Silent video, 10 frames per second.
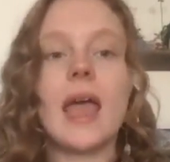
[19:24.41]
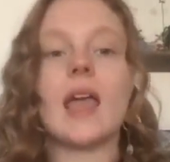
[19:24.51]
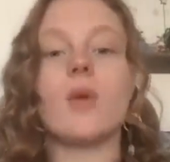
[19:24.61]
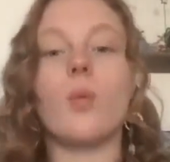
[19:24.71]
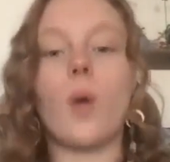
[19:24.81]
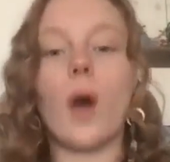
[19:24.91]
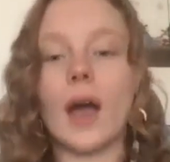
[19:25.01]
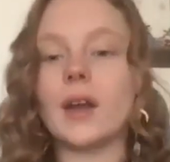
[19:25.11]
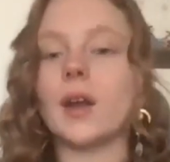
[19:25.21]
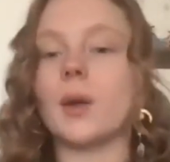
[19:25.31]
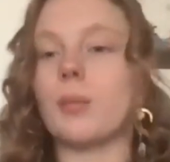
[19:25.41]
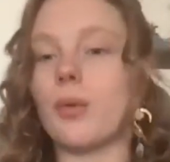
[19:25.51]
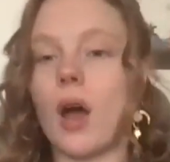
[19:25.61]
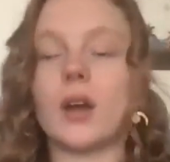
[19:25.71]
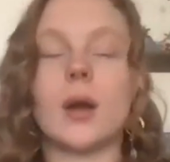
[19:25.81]
a wider,
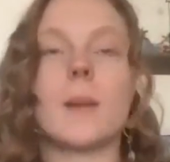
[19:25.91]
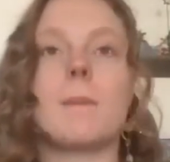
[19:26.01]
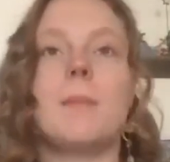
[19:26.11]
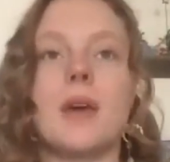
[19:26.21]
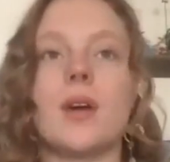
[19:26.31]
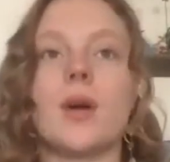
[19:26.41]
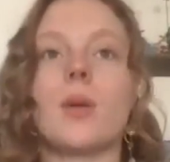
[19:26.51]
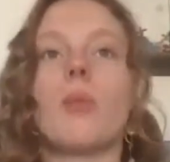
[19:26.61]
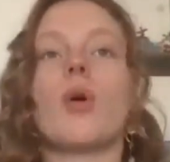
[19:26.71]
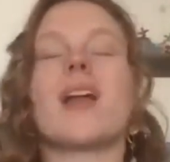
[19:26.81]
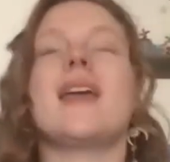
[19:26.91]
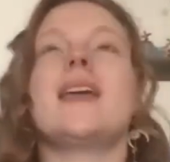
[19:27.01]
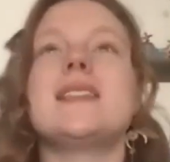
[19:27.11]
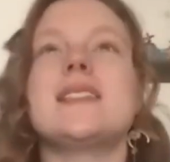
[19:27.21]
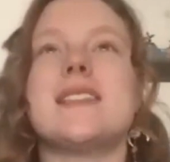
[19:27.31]
broader, bigger, more
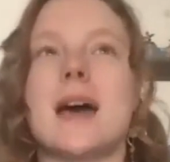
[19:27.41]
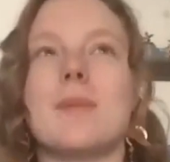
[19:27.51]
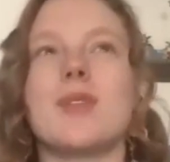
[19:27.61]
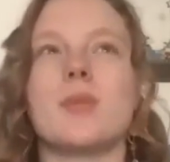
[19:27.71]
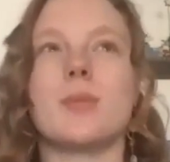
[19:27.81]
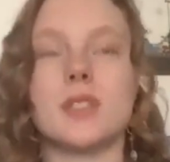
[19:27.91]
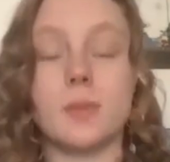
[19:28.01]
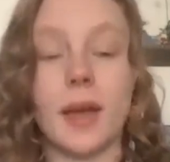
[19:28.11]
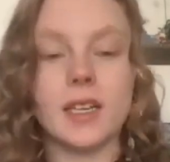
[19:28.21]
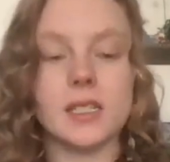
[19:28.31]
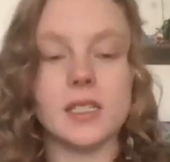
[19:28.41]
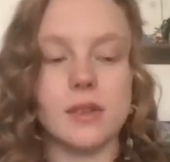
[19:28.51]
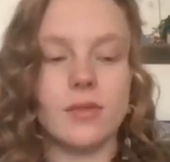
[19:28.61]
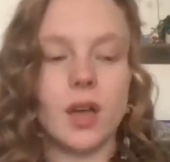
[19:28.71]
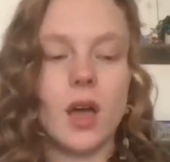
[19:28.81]
in depth perspective